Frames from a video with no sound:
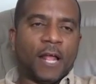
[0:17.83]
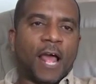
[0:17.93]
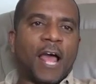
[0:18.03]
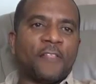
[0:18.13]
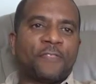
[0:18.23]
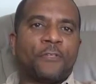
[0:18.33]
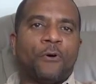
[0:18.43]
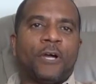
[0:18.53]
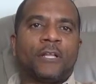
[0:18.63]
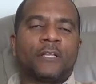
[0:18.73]
I
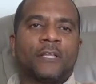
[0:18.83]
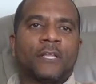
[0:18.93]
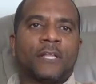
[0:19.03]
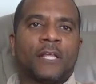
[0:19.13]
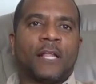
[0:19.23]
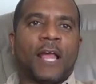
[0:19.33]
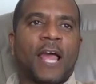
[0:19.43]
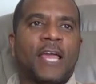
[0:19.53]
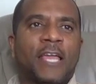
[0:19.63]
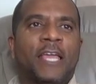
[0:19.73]
thought
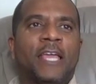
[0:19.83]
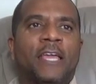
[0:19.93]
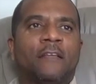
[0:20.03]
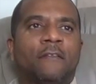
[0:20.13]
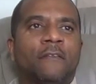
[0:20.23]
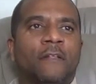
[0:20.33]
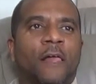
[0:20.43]
I had